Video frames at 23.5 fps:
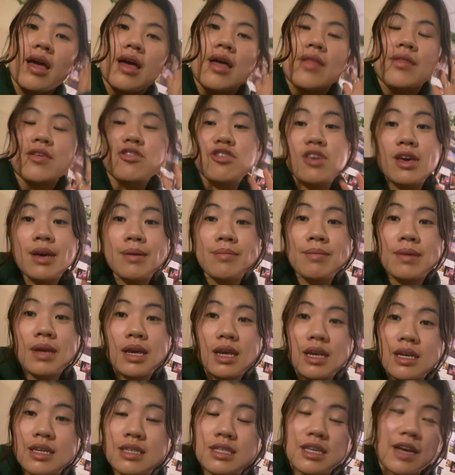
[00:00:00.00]
the gym
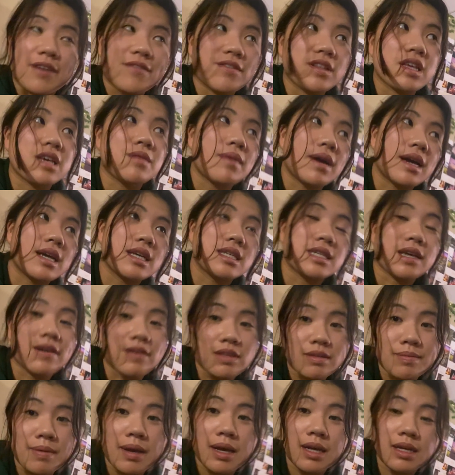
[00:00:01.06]
is definitely my safe
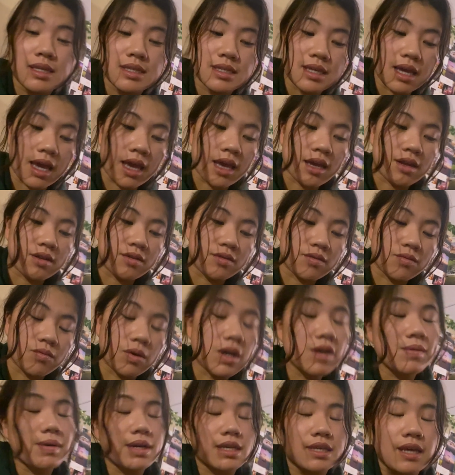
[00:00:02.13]
space and one
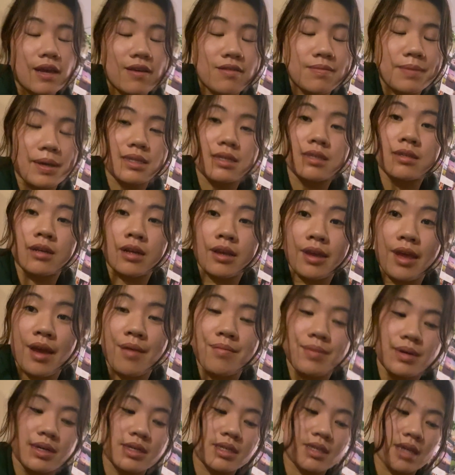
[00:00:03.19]
of my safe spaces on
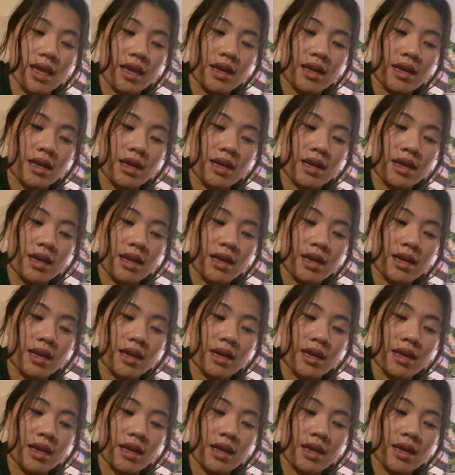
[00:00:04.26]
campus.